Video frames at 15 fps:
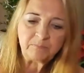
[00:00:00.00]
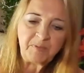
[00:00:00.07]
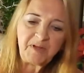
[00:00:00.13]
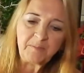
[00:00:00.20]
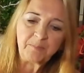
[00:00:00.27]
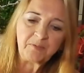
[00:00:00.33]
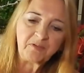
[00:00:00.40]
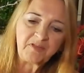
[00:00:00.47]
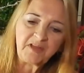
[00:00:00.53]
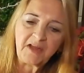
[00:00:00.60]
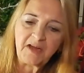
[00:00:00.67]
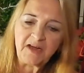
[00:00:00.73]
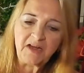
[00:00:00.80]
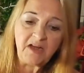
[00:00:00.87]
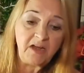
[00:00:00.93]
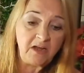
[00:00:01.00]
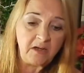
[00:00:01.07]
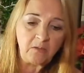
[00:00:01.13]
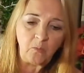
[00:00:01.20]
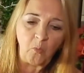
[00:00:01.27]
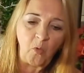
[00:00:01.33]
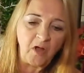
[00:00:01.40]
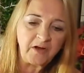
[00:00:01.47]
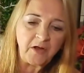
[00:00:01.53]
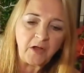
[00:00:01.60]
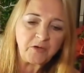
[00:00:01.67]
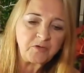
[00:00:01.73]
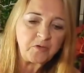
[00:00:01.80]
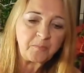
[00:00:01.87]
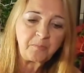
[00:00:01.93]
people that eat
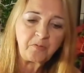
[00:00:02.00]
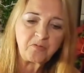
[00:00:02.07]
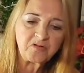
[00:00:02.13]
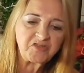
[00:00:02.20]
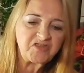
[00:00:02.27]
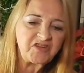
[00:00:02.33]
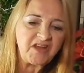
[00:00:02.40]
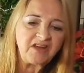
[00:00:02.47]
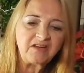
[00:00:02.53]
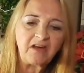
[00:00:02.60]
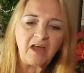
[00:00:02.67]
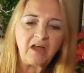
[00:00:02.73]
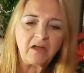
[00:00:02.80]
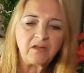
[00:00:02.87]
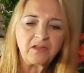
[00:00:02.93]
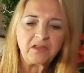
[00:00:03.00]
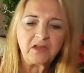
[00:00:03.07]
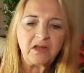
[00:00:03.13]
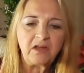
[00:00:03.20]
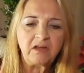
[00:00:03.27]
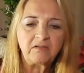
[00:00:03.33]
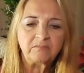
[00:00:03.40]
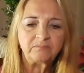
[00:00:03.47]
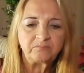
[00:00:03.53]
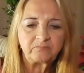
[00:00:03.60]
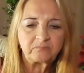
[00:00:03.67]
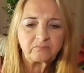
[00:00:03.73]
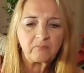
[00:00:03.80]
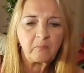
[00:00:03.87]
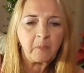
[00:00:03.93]
100% healthy
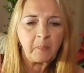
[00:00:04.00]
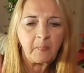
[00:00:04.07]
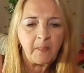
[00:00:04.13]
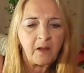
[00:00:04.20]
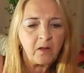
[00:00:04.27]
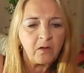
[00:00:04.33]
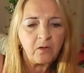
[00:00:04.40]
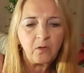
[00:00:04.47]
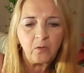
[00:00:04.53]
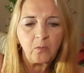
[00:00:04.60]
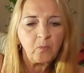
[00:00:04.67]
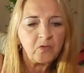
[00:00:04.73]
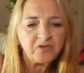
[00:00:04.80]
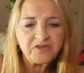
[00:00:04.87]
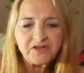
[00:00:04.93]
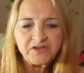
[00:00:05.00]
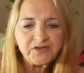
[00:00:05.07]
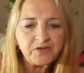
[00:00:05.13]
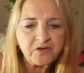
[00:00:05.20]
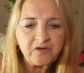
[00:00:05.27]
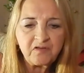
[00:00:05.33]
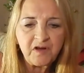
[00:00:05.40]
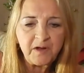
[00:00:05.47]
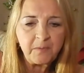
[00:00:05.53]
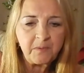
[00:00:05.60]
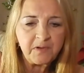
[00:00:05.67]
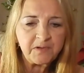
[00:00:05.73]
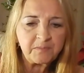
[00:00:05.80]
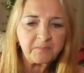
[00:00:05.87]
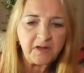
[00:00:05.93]
will disagree
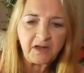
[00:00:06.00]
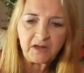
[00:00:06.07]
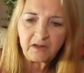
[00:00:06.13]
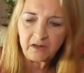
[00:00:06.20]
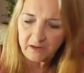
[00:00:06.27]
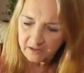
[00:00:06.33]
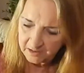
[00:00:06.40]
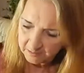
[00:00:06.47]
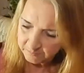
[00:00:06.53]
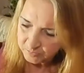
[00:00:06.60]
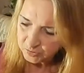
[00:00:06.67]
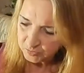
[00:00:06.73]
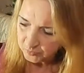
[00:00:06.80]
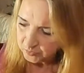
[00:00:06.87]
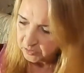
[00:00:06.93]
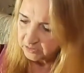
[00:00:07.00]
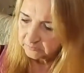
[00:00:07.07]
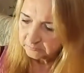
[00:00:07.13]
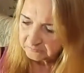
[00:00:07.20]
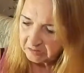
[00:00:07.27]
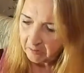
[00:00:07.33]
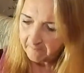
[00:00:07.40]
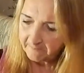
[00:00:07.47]
with me, I am sure.